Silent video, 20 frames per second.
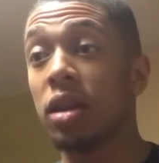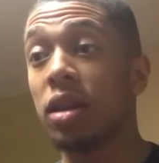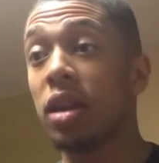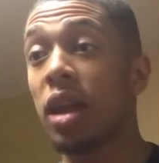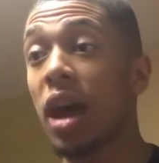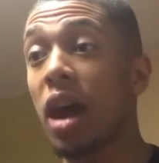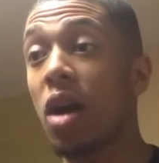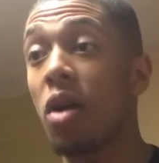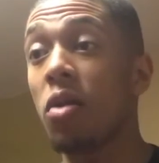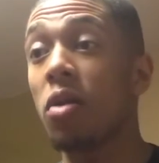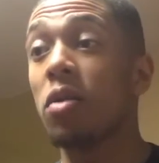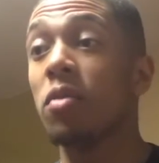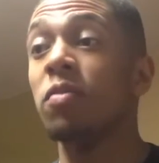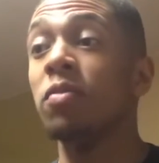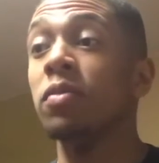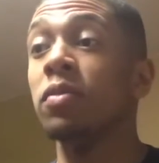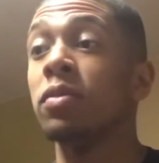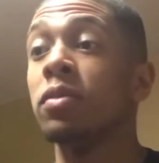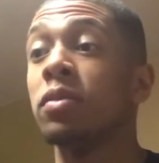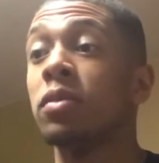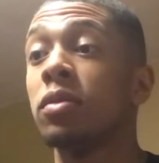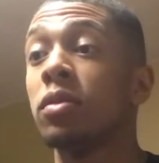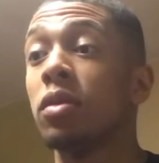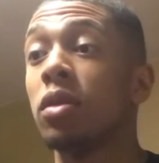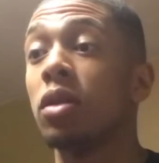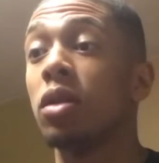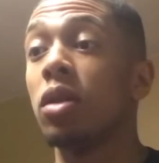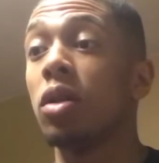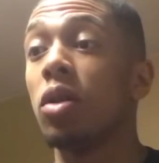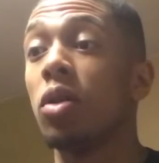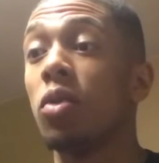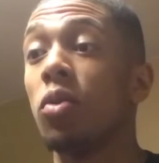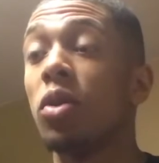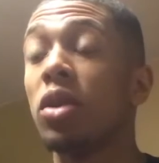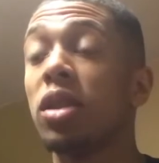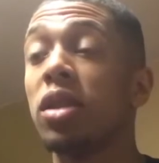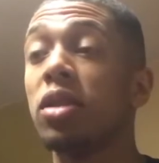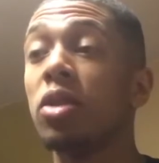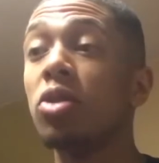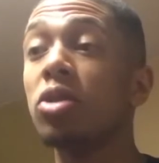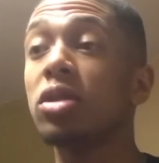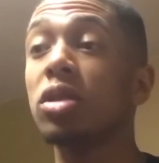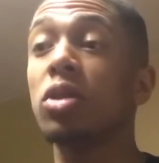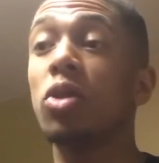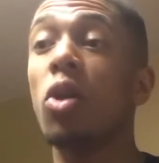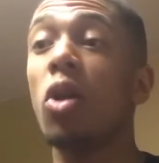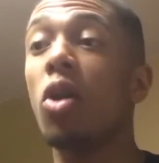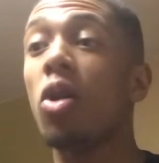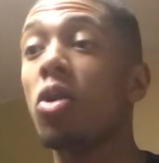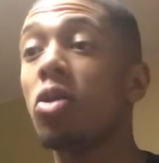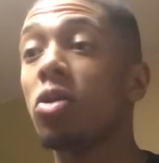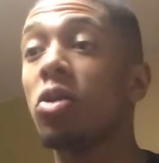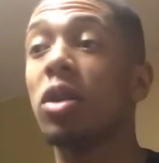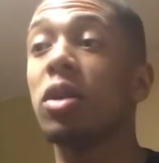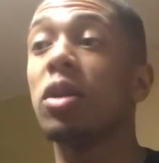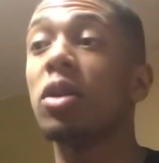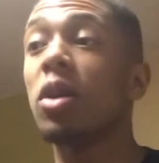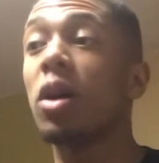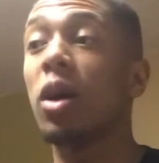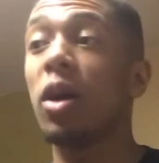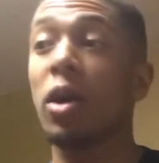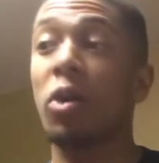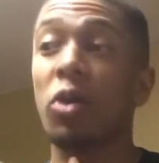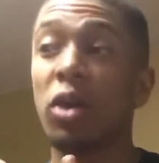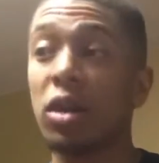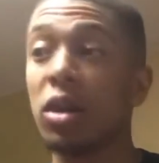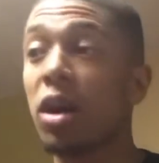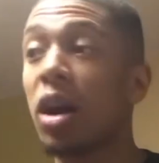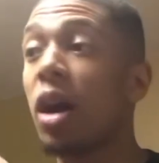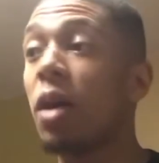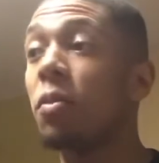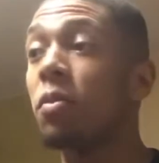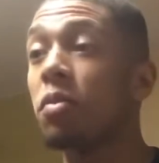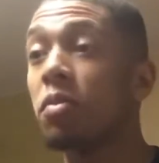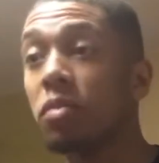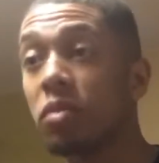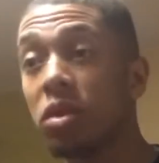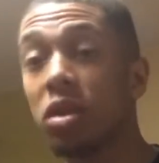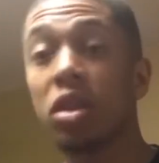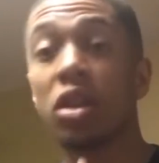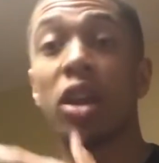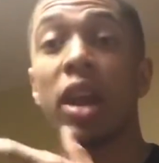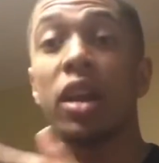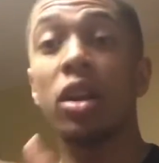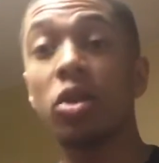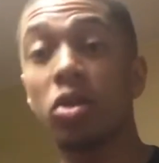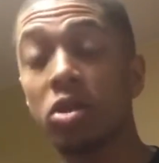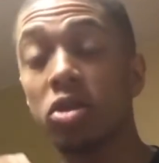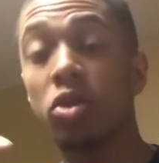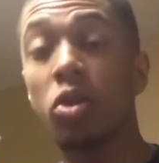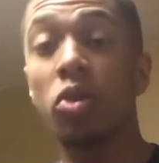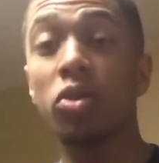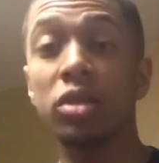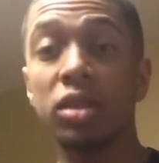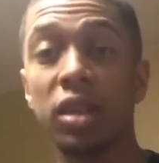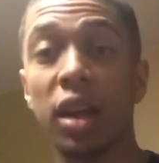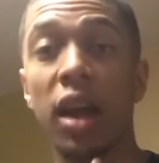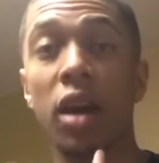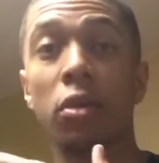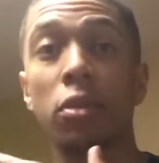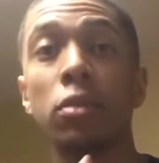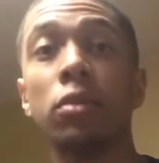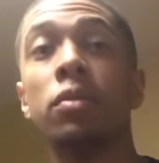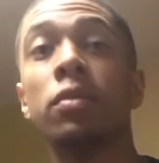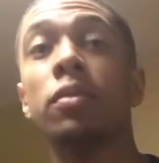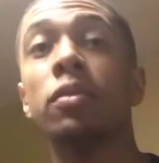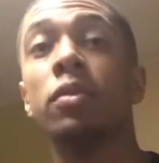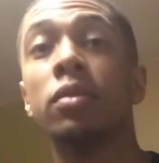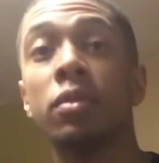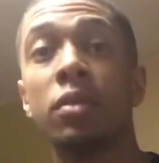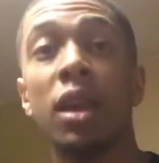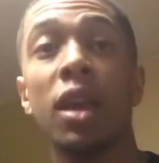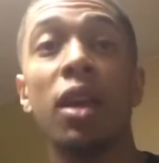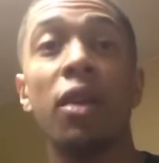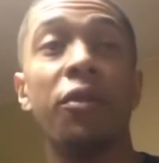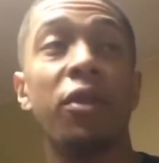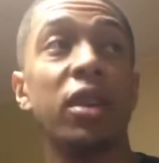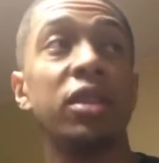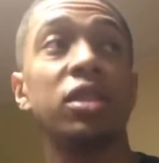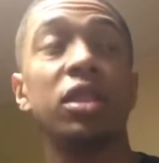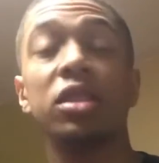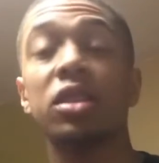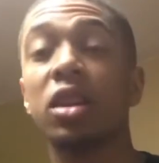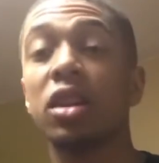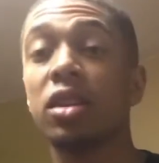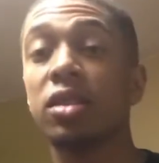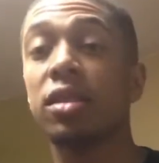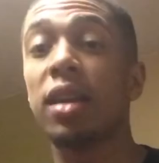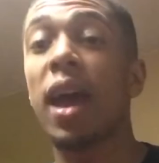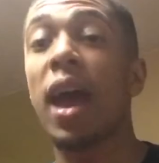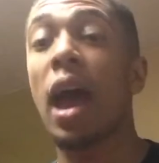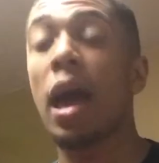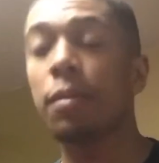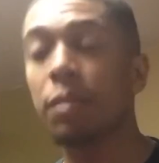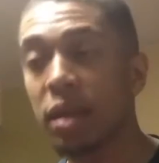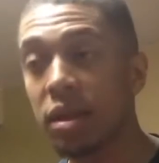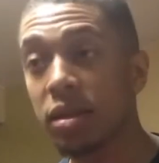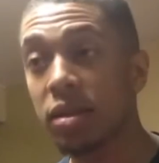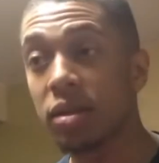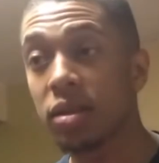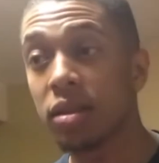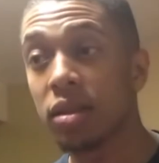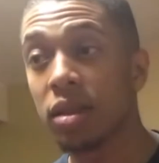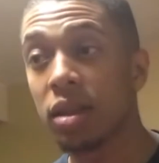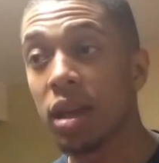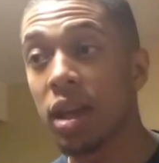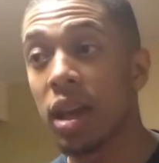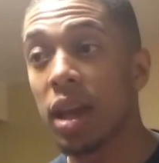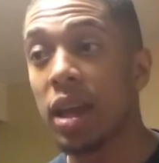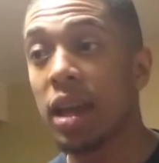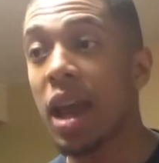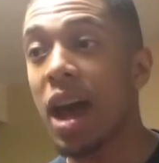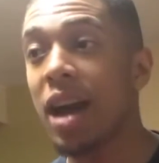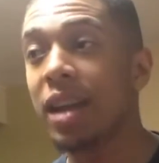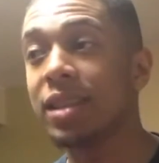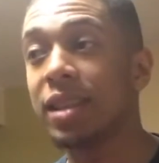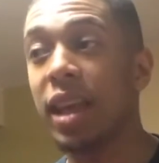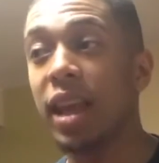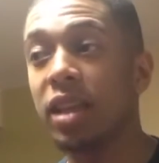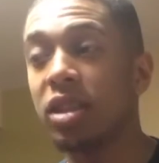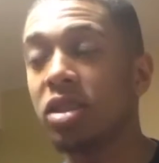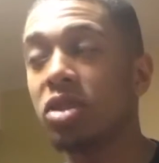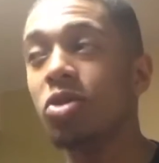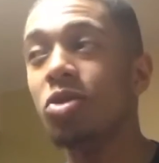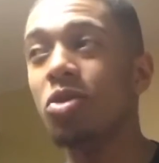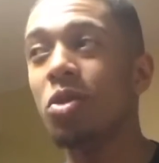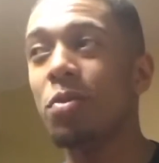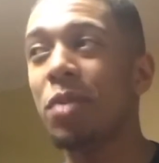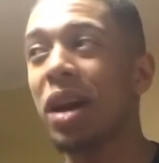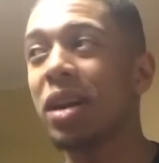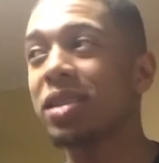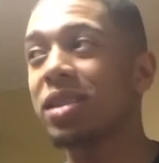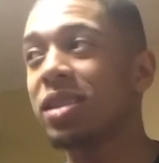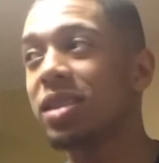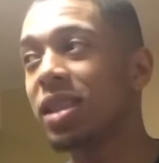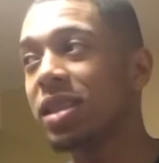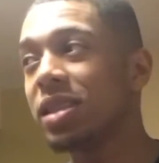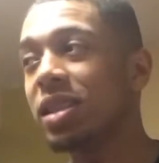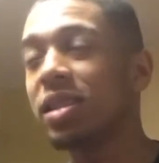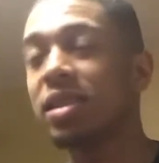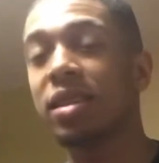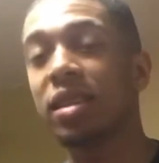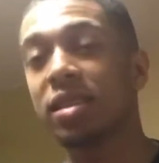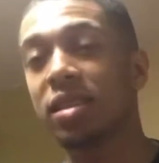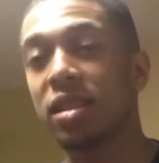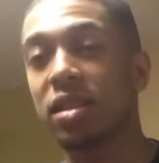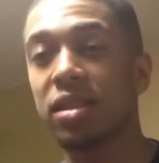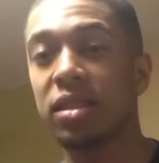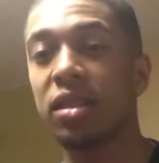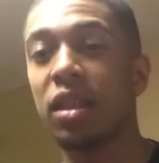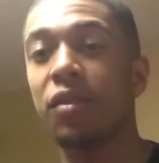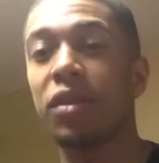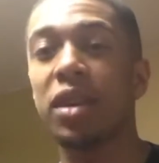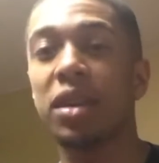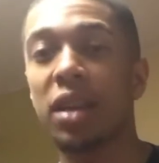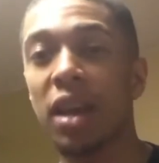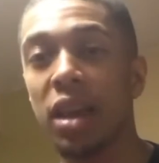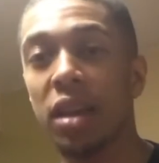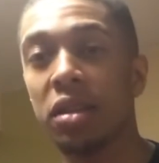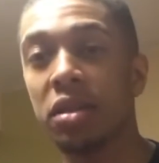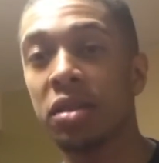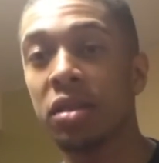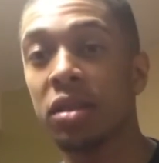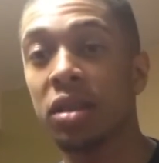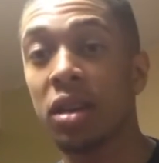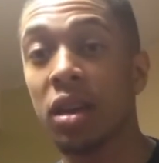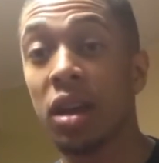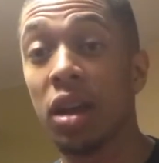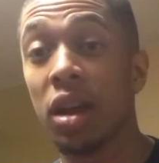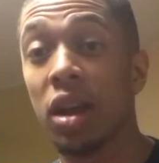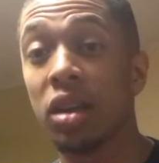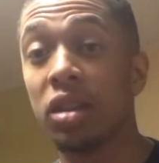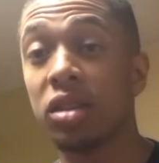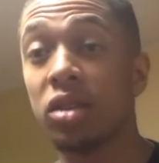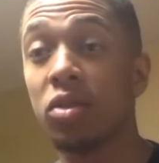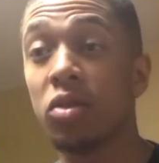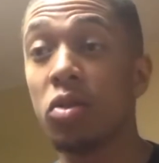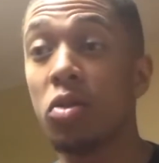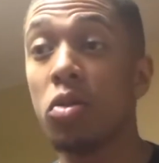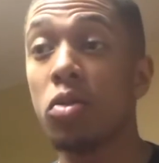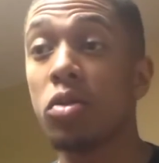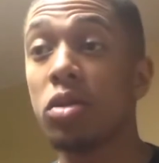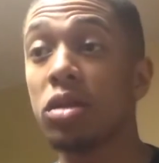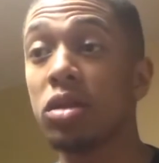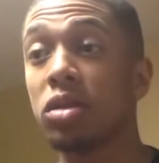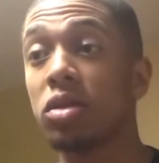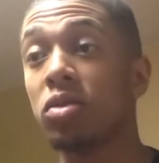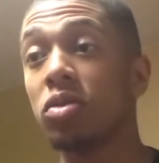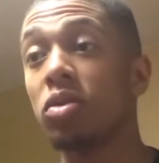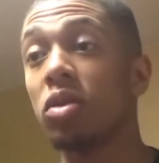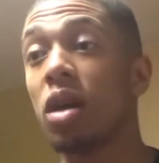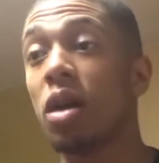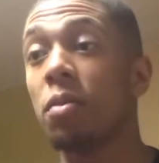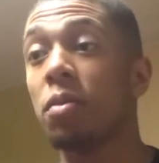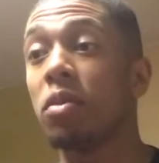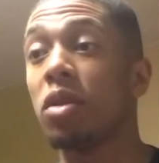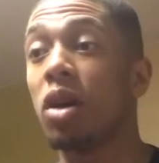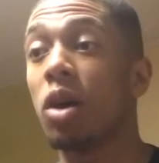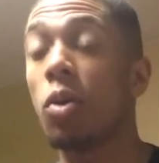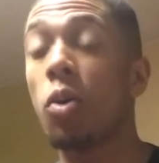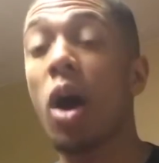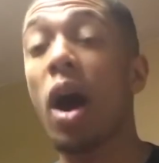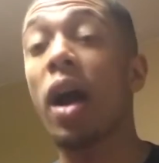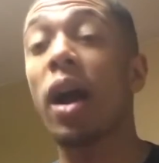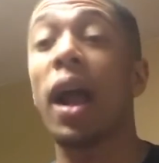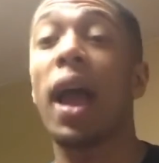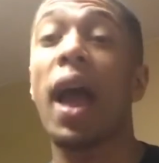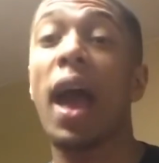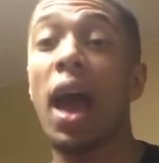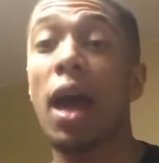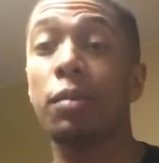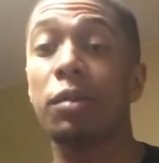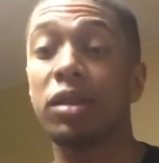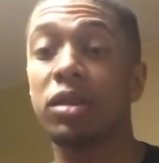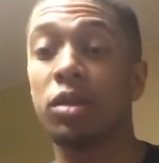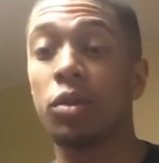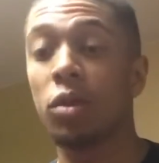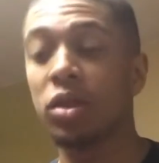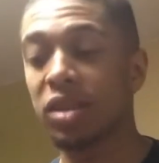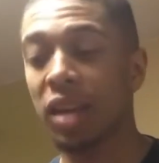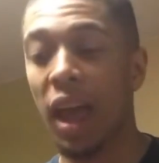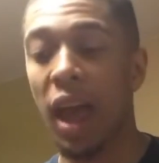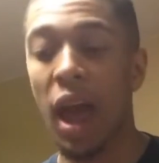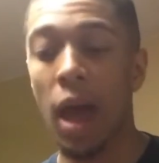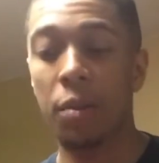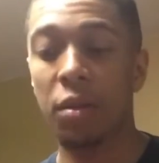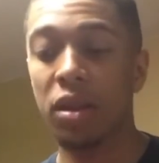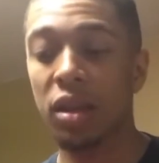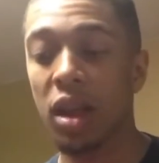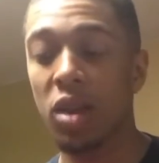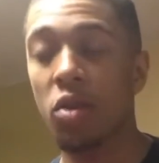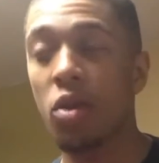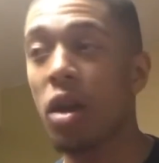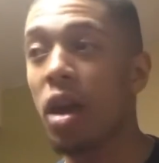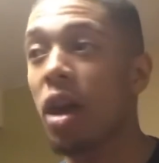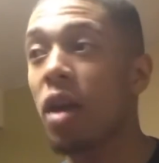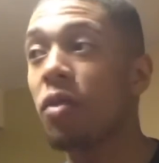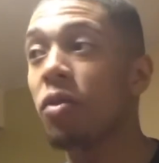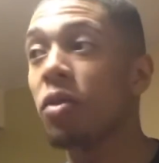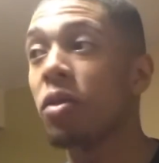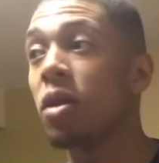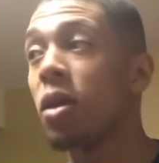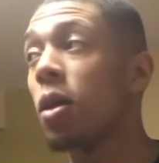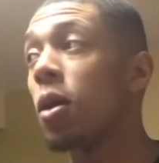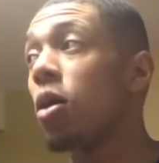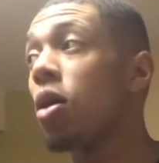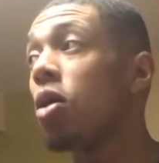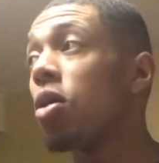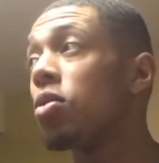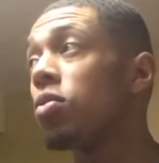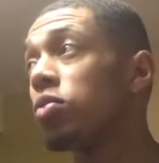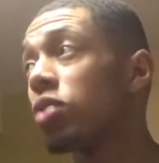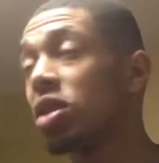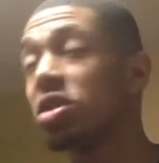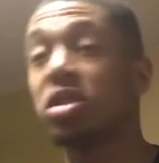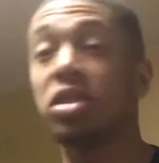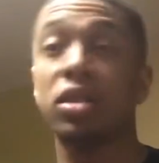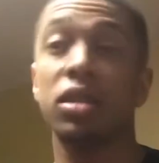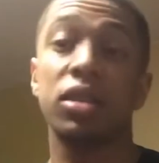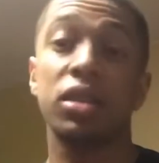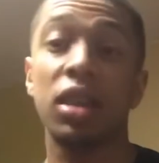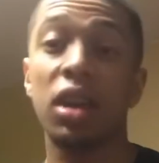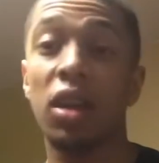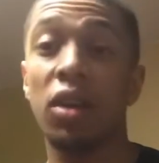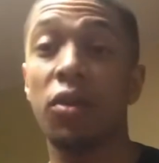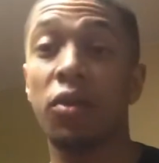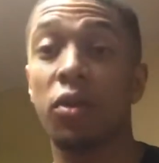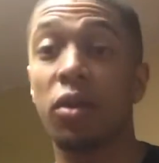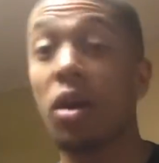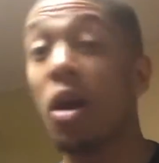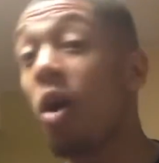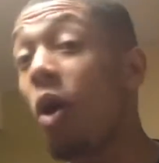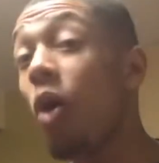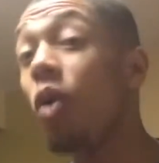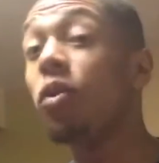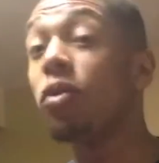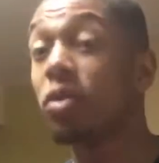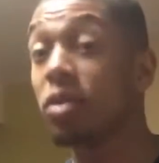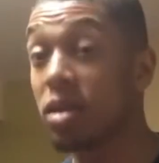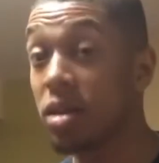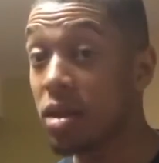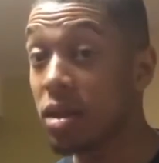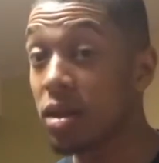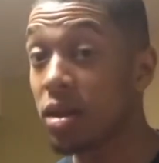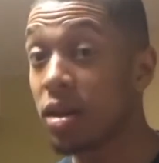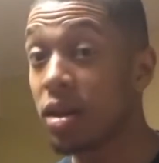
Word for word: Now, what those are called like or like what um getting those goals down, they eventually turn into habits. Now it takes you about 66, 67 days to to um acquire a habit. So what's a habit that you have? Oh, brushing your teeth, hopefully.